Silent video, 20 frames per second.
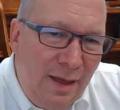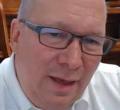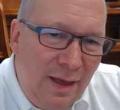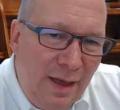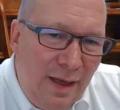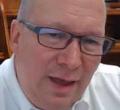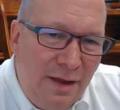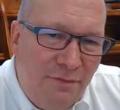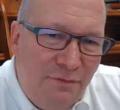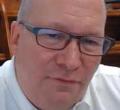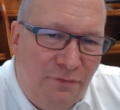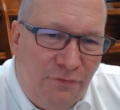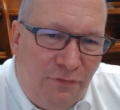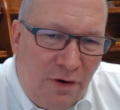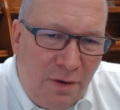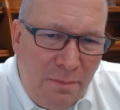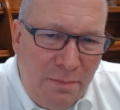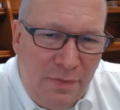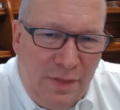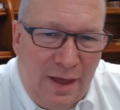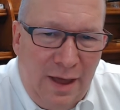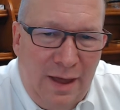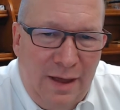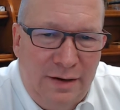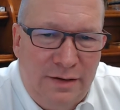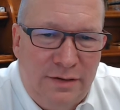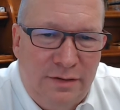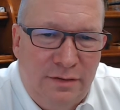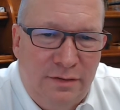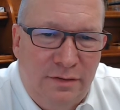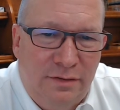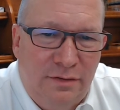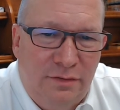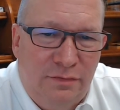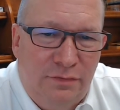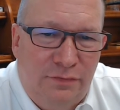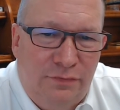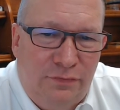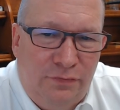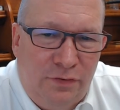And from that
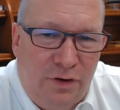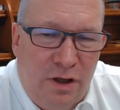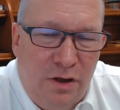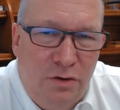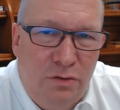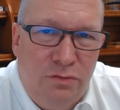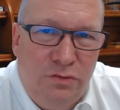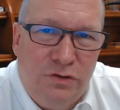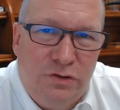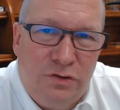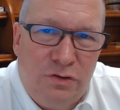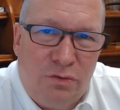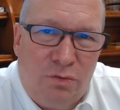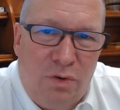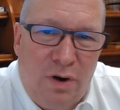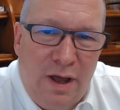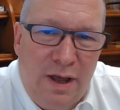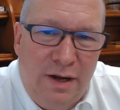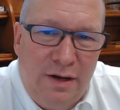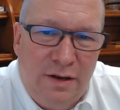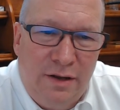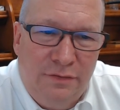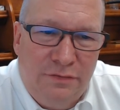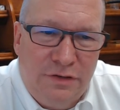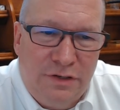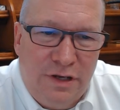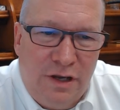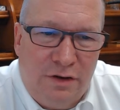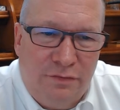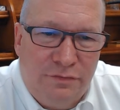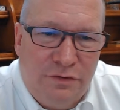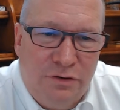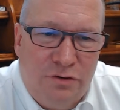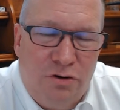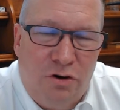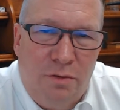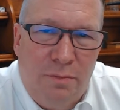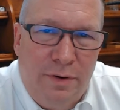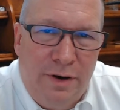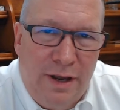flows the right of
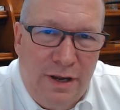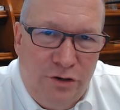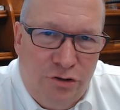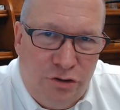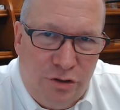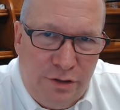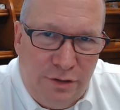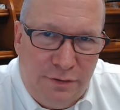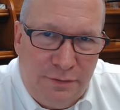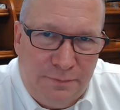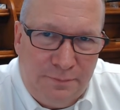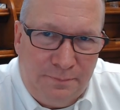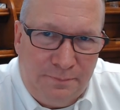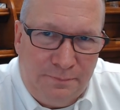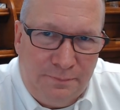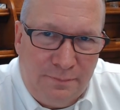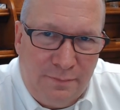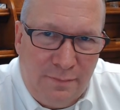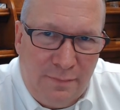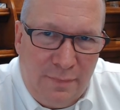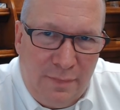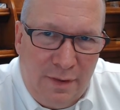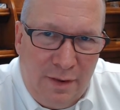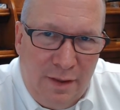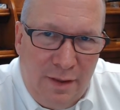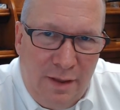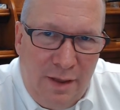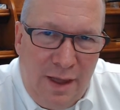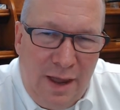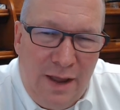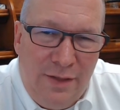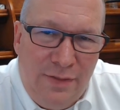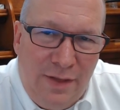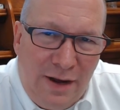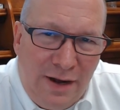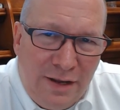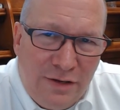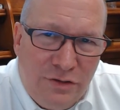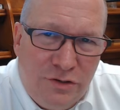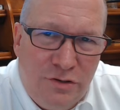self-determination. And that
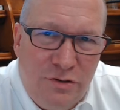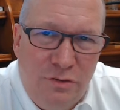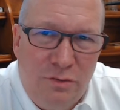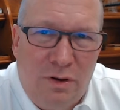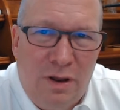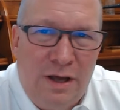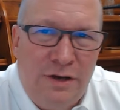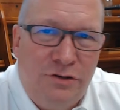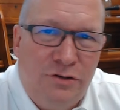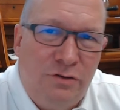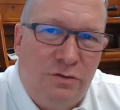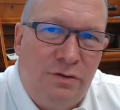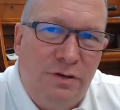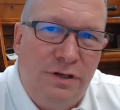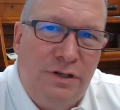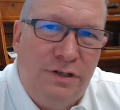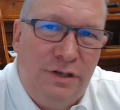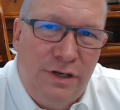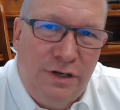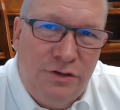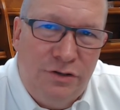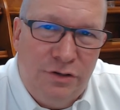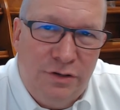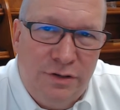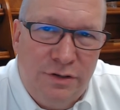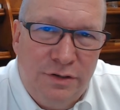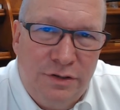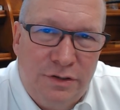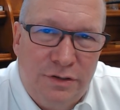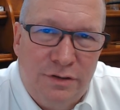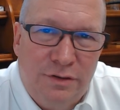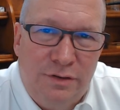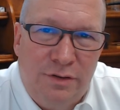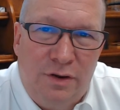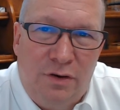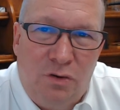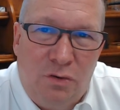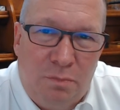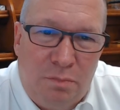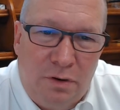has two logical extensions that
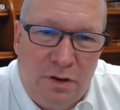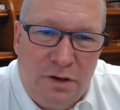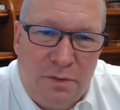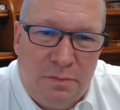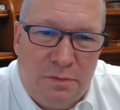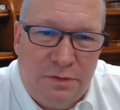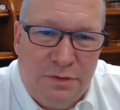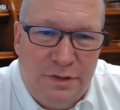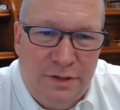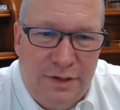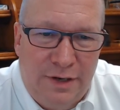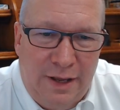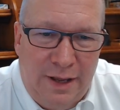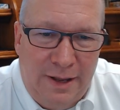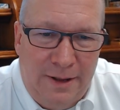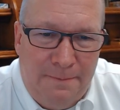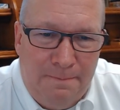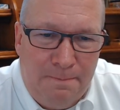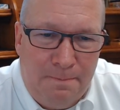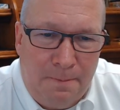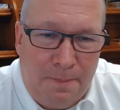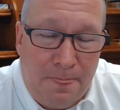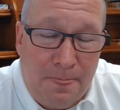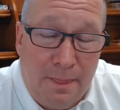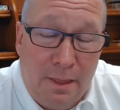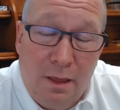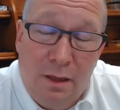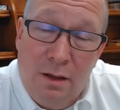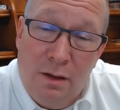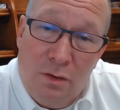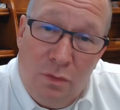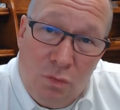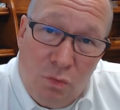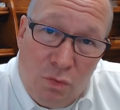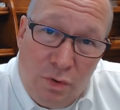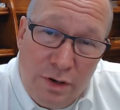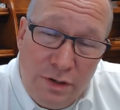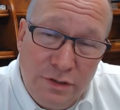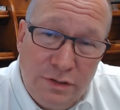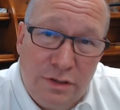are applicable today.
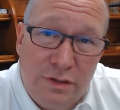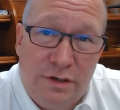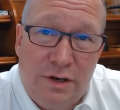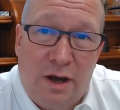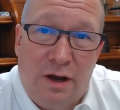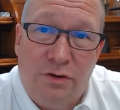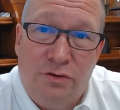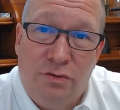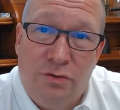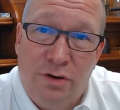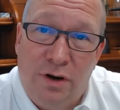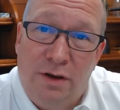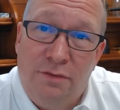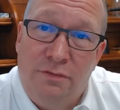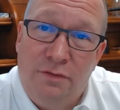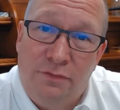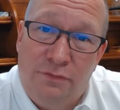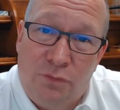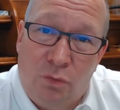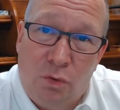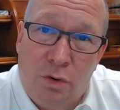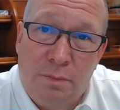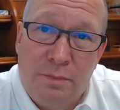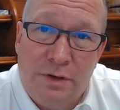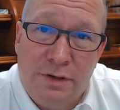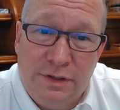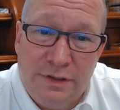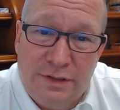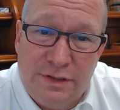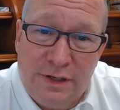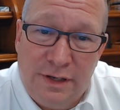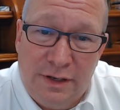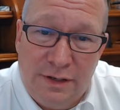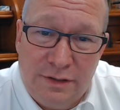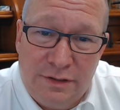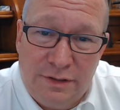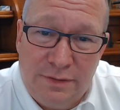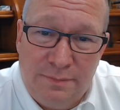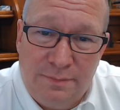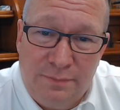One is the doctrine of informed
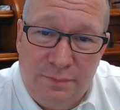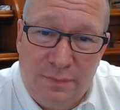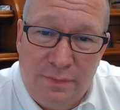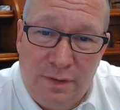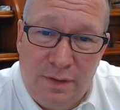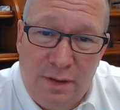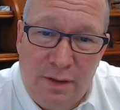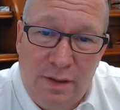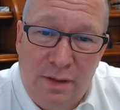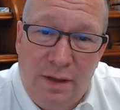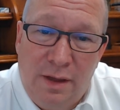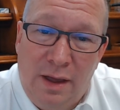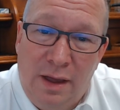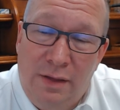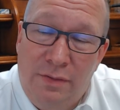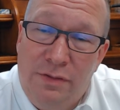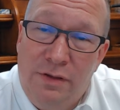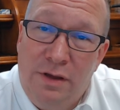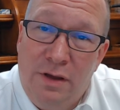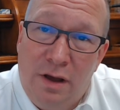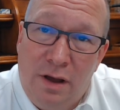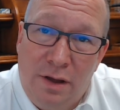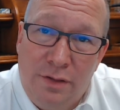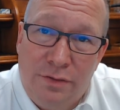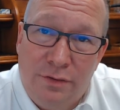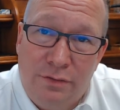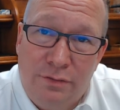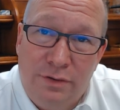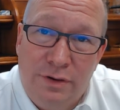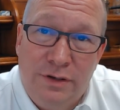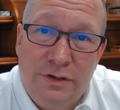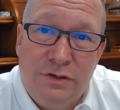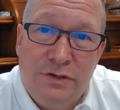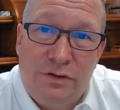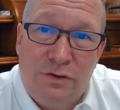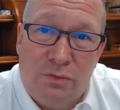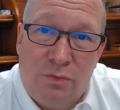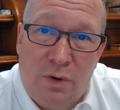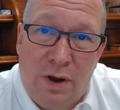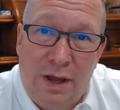consent, and the other is the
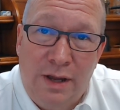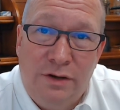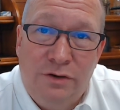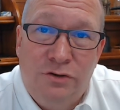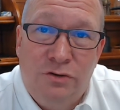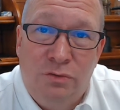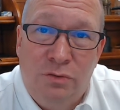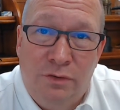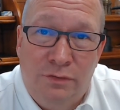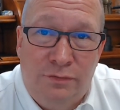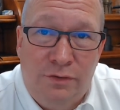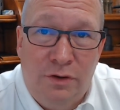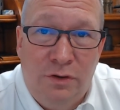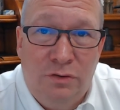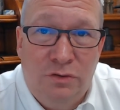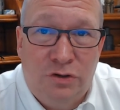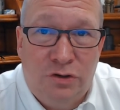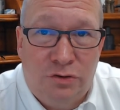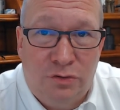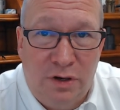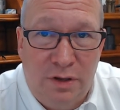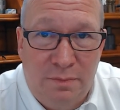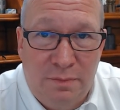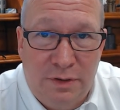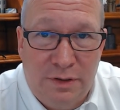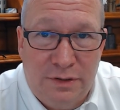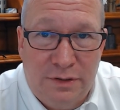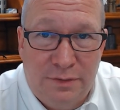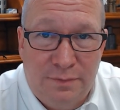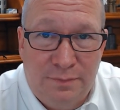right to refuse treatment.